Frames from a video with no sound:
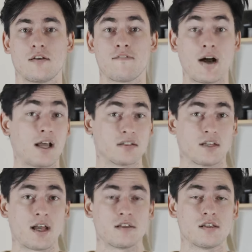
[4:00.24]
file
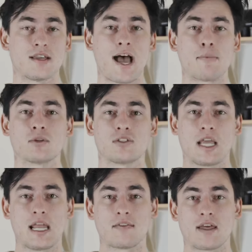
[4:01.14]
sizes. Apple's
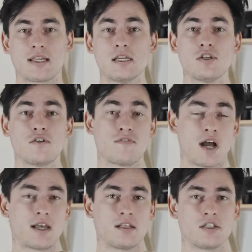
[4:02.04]
saying that each
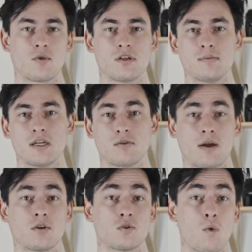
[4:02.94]
file is going to be
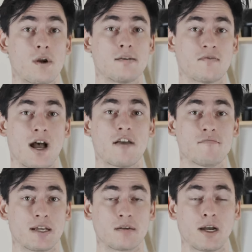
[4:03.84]
around 25
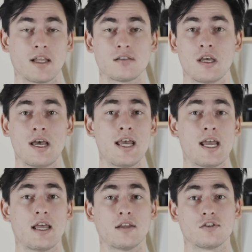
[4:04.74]
megabytes.
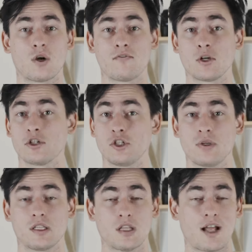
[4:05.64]
And so if you're
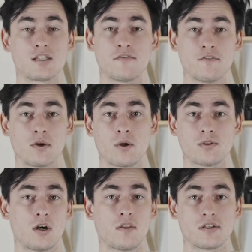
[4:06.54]
shooting lots of
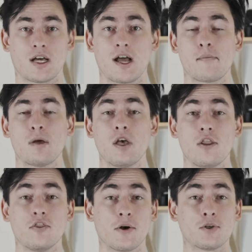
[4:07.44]
photos all the time,
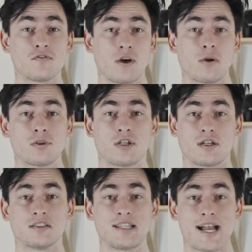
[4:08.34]
those photos are
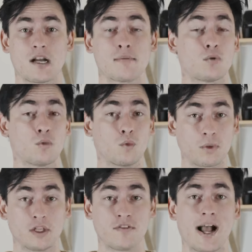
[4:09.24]
going to stack up
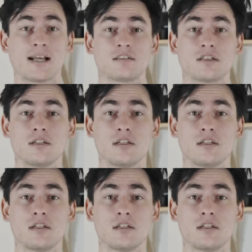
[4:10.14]
real fast.